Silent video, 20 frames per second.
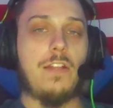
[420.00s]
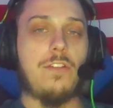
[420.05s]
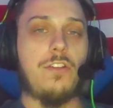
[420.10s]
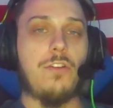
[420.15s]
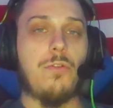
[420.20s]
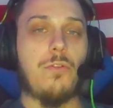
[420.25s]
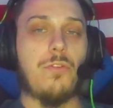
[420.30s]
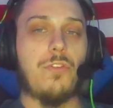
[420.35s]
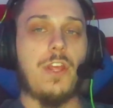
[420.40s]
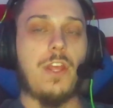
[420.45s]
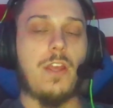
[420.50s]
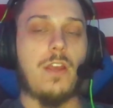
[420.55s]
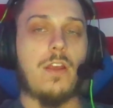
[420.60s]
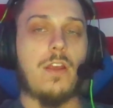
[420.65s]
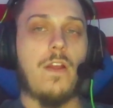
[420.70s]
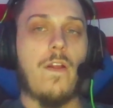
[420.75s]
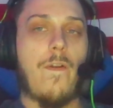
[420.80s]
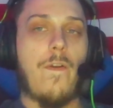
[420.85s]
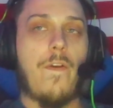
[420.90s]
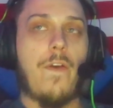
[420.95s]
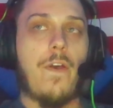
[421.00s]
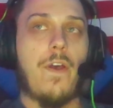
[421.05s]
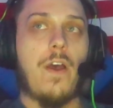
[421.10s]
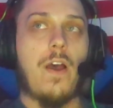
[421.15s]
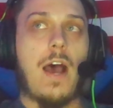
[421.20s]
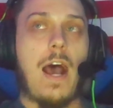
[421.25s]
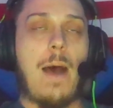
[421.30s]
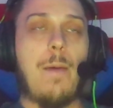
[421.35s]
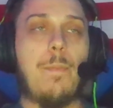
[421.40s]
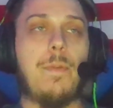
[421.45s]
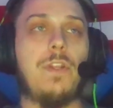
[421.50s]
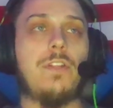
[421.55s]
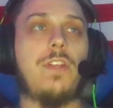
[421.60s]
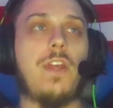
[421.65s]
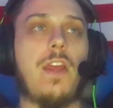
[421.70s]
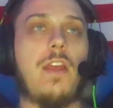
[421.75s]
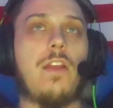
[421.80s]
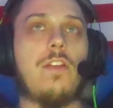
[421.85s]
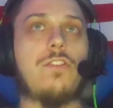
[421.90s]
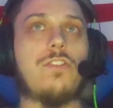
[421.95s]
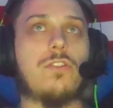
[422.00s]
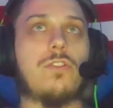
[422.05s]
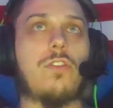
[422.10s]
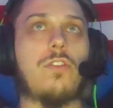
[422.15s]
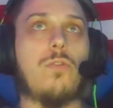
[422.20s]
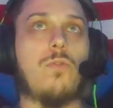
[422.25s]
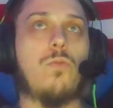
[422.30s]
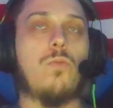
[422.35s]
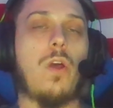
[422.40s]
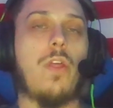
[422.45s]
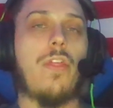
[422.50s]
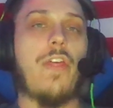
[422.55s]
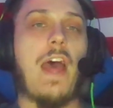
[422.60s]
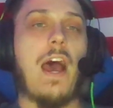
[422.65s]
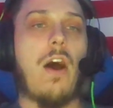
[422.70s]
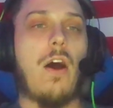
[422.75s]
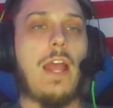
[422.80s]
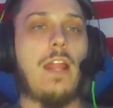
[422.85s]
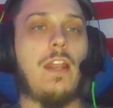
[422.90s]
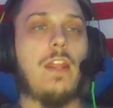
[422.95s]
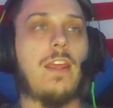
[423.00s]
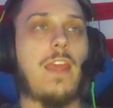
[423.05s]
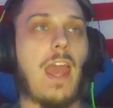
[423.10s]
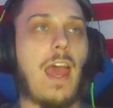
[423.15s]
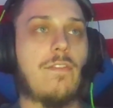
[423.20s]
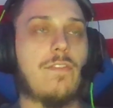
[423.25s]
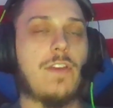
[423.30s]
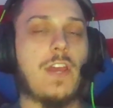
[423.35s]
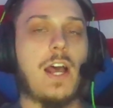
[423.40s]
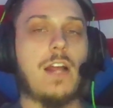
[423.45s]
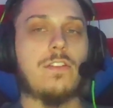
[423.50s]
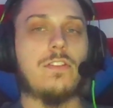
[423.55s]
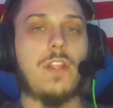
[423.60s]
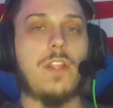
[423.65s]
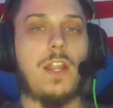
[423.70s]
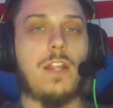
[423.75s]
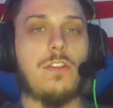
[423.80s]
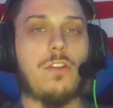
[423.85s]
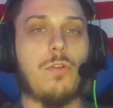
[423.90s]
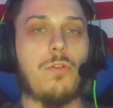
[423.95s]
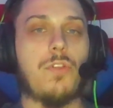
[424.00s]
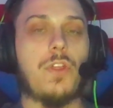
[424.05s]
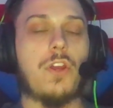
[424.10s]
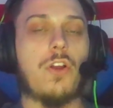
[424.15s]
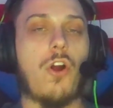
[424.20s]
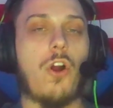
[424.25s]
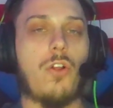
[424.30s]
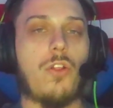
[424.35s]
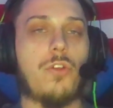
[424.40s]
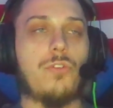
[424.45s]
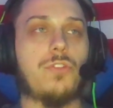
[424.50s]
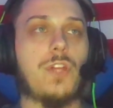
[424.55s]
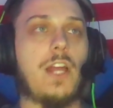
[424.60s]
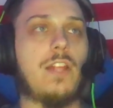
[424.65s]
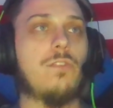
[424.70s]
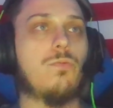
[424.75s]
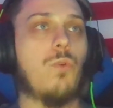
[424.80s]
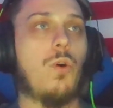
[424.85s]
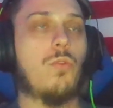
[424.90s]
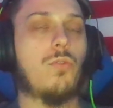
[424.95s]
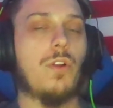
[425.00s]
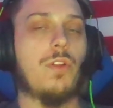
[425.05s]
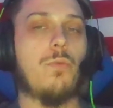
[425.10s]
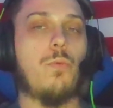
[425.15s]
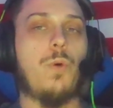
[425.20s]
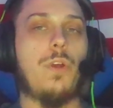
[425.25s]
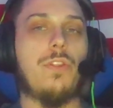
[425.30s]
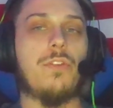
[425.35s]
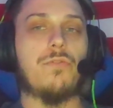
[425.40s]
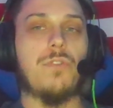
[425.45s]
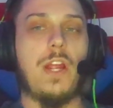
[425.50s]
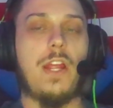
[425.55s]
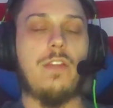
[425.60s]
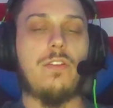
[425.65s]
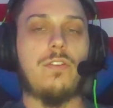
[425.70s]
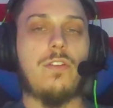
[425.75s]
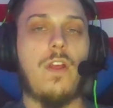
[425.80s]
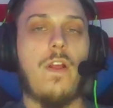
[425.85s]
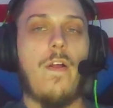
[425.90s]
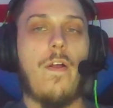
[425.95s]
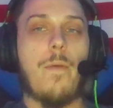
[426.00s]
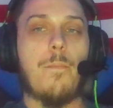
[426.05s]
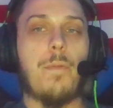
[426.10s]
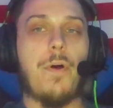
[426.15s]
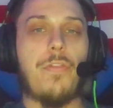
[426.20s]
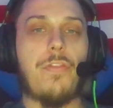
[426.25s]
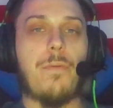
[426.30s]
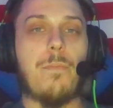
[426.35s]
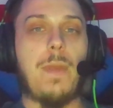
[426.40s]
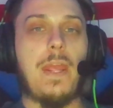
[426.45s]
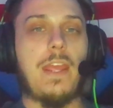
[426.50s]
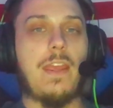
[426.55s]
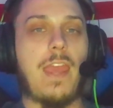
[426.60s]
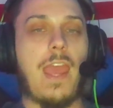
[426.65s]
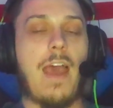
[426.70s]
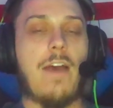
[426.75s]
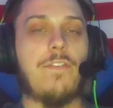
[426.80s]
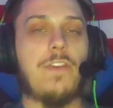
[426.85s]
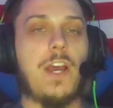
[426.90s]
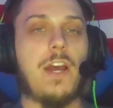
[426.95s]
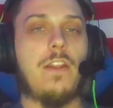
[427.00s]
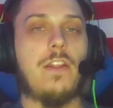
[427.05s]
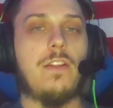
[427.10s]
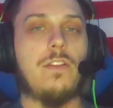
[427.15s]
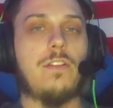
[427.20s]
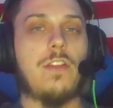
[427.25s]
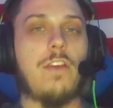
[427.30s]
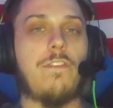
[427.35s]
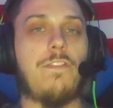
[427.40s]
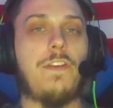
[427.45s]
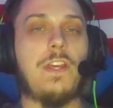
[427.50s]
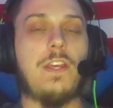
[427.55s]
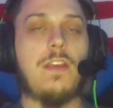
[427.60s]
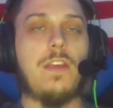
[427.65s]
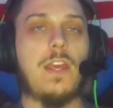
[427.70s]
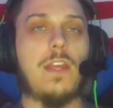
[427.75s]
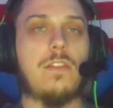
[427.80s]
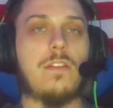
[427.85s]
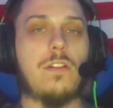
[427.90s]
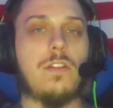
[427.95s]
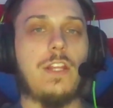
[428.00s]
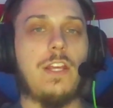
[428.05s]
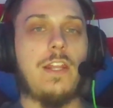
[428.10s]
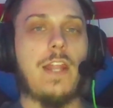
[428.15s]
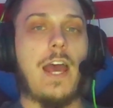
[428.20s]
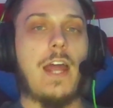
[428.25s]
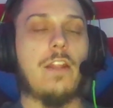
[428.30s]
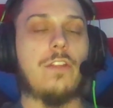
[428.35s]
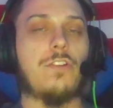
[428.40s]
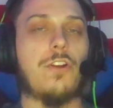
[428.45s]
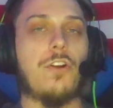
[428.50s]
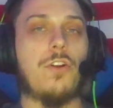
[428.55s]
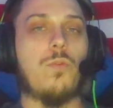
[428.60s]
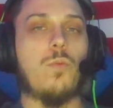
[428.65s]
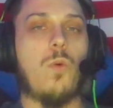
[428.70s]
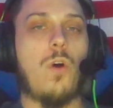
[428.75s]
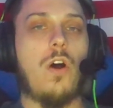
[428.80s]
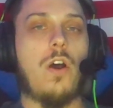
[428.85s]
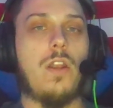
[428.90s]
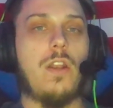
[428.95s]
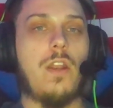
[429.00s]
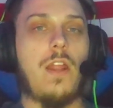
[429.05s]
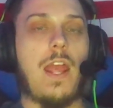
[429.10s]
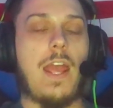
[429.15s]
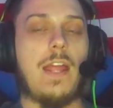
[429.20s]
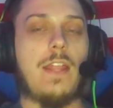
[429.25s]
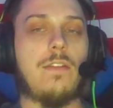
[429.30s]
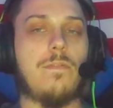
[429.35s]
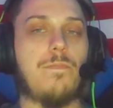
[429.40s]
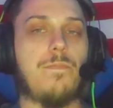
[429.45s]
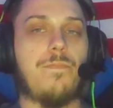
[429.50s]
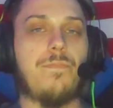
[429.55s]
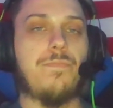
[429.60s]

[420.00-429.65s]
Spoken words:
do think I'm going to say, just without any caveats, that I do think Carlos Sainz will win the race. But the main caveat is if he can get the lead out of turn one and